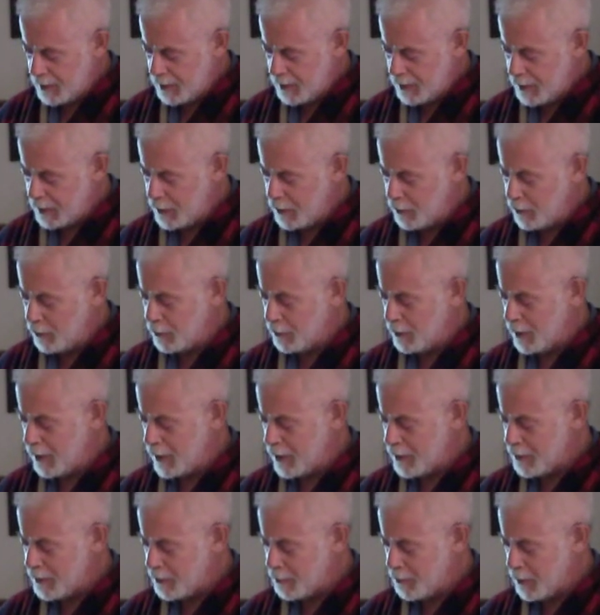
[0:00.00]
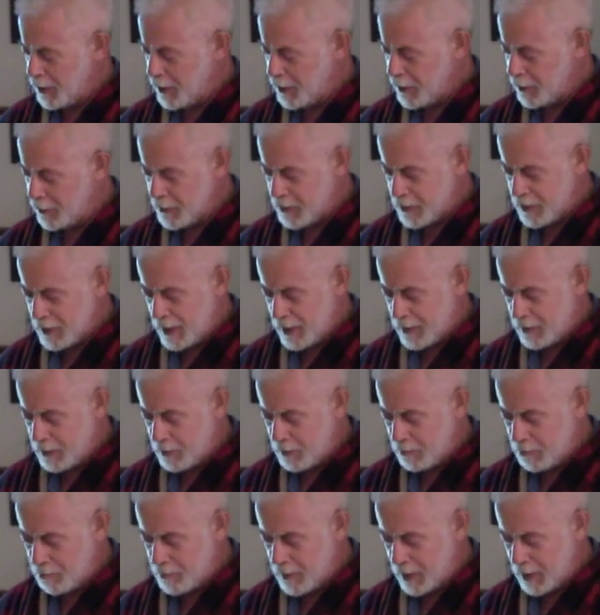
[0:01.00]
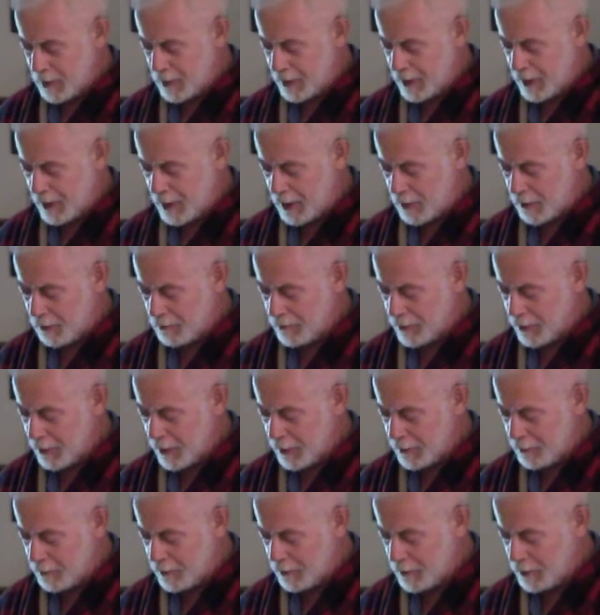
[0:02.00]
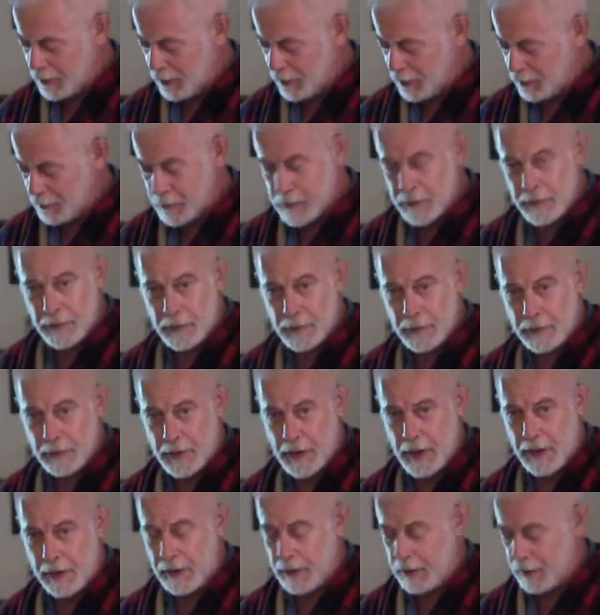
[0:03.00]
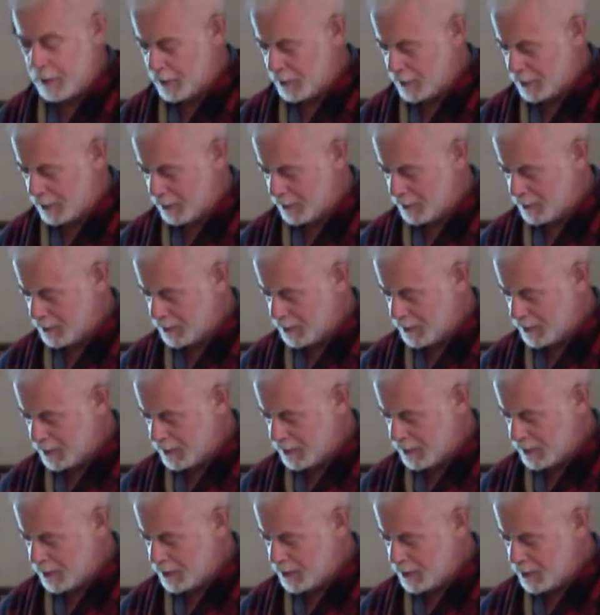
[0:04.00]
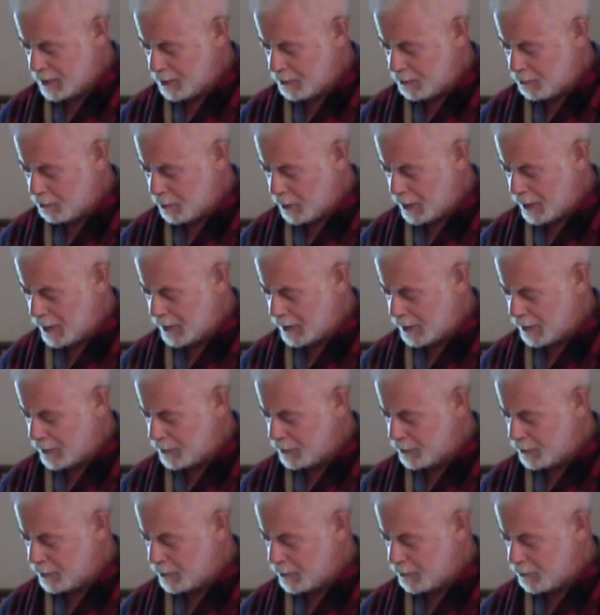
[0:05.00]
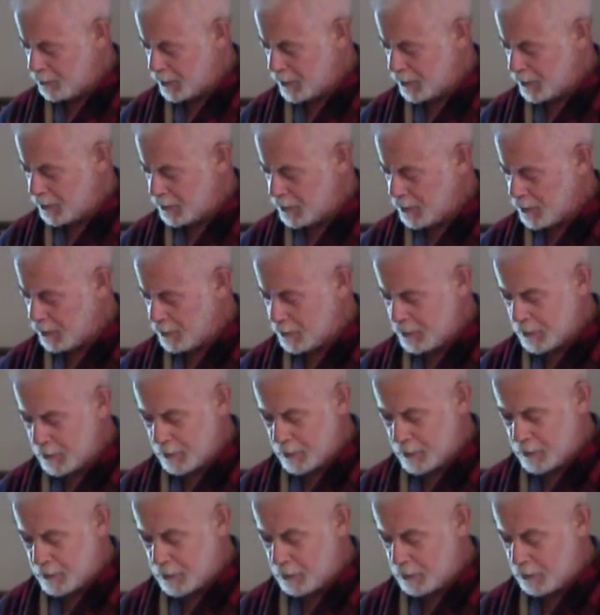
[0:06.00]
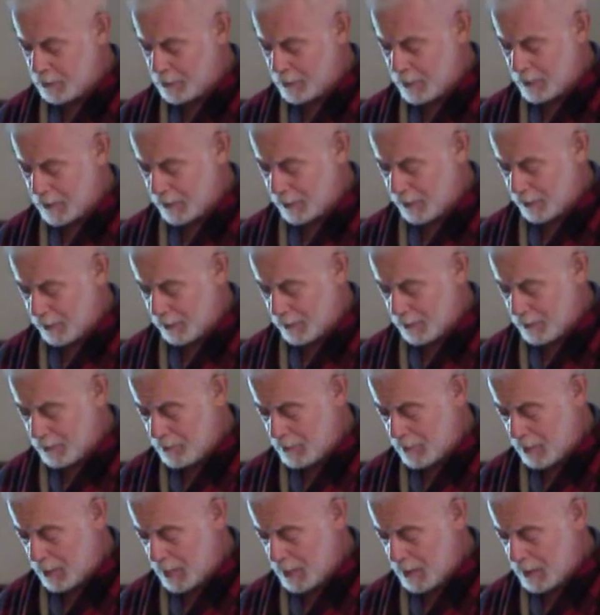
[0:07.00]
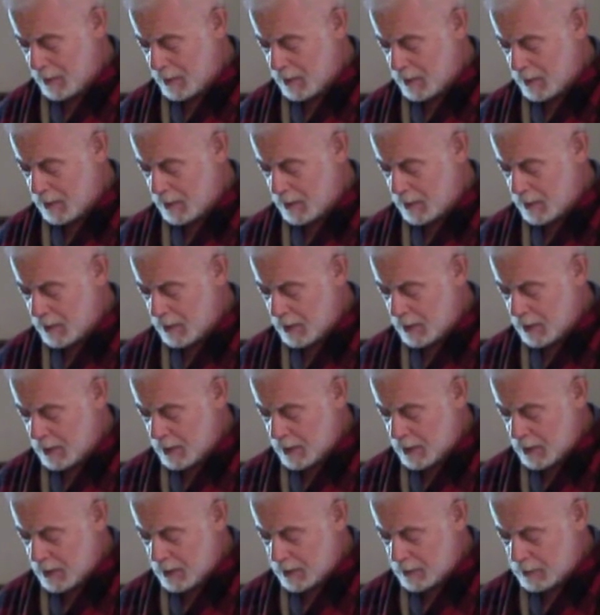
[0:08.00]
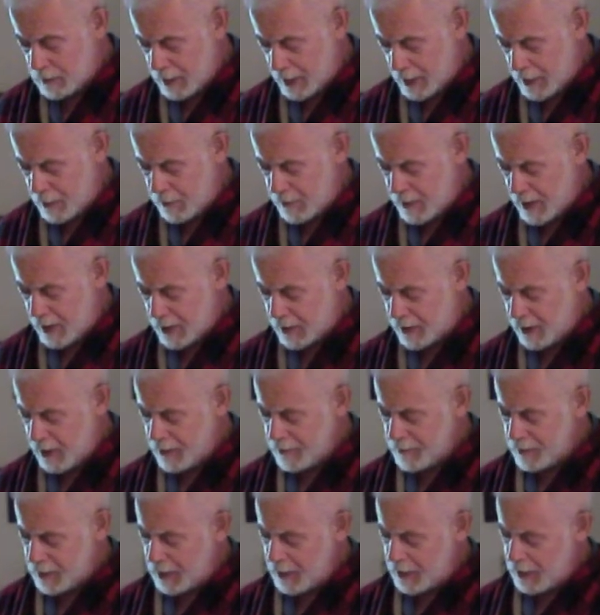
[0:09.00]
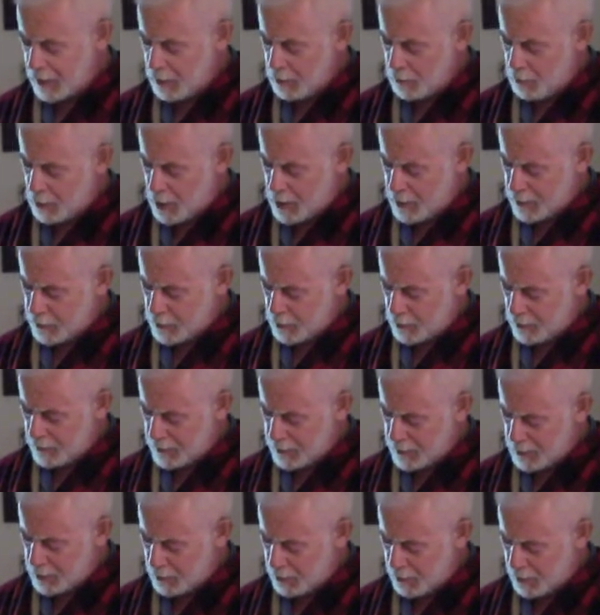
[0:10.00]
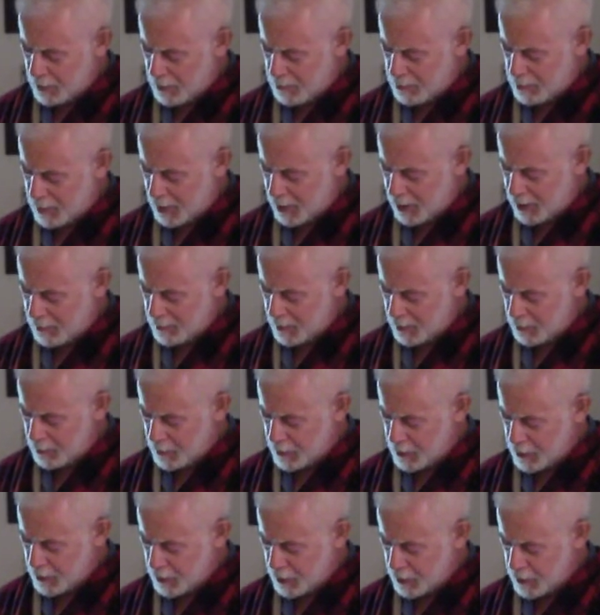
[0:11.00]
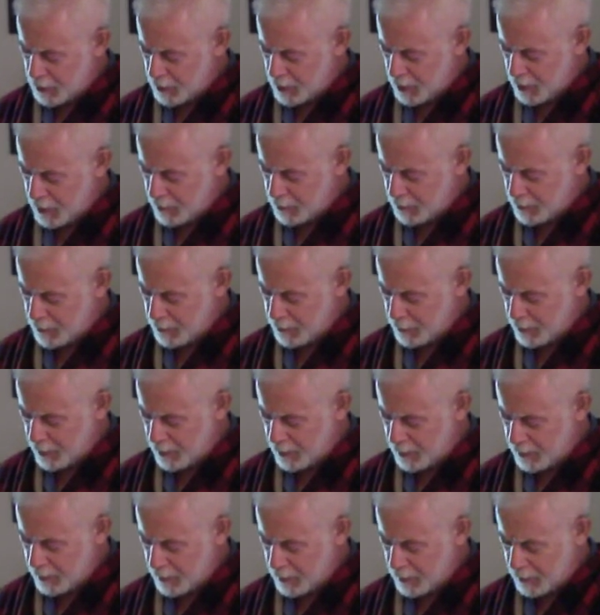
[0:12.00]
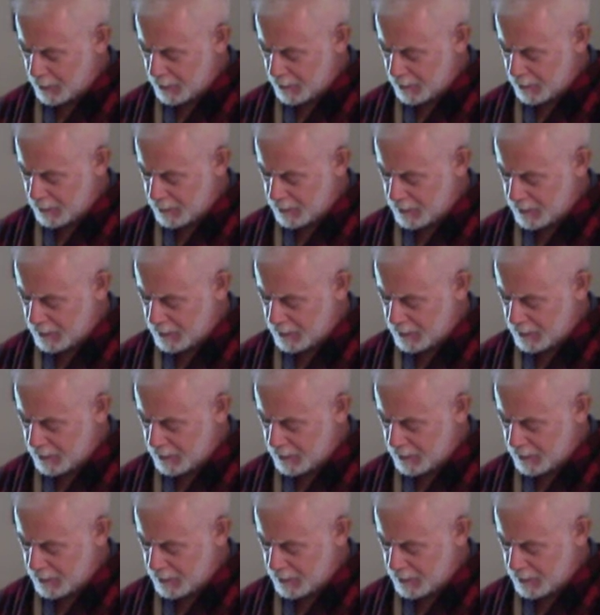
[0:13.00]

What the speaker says: "Hugh, last week you said you barely had over $100 in your checking account. Why on earth would you go to a jewelry store?" And later that evening he walked over to her apartment, which she shared with 3 other girls.